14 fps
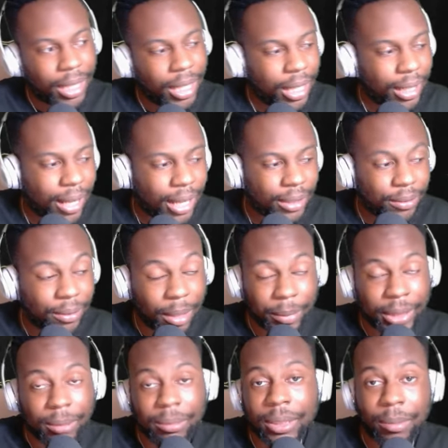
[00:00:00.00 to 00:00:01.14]
A lot of,
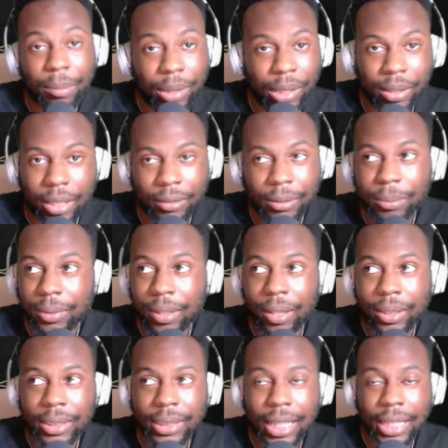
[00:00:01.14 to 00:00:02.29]
it's been a blow. All
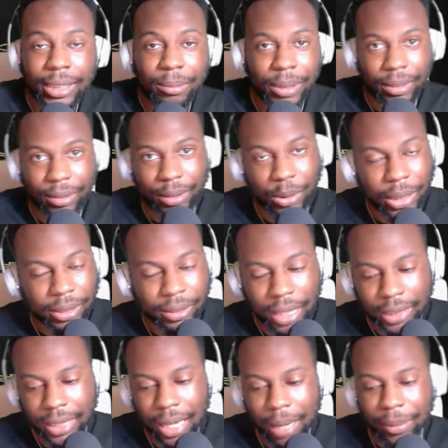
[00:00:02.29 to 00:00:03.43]
these games have been
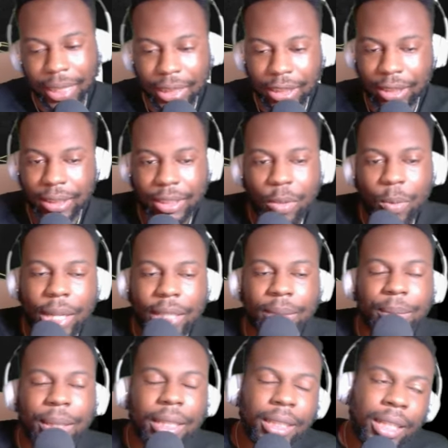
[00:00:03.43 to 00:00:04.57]
straight dominations in a way.
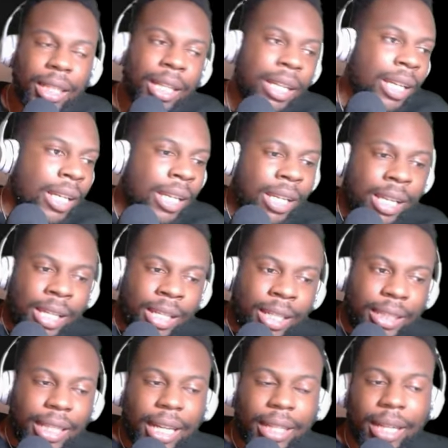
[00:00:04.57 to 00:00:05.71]
But
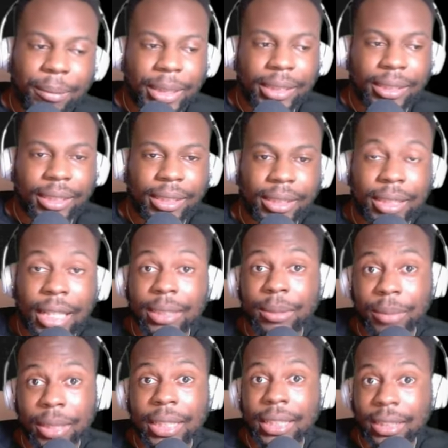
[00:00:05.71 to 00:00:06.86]
yeah, that's some
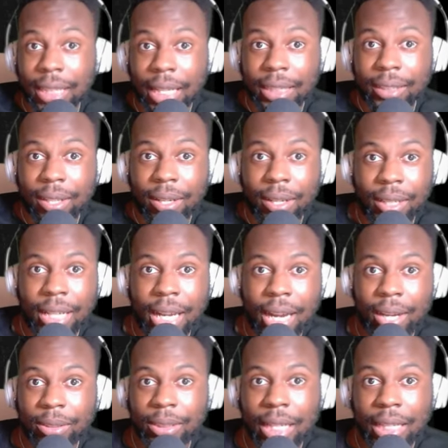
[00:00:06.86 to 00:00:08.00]
good insight on
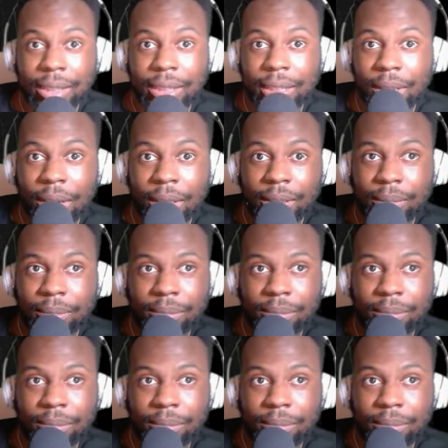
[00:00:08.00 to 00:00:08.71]
how to actually guard.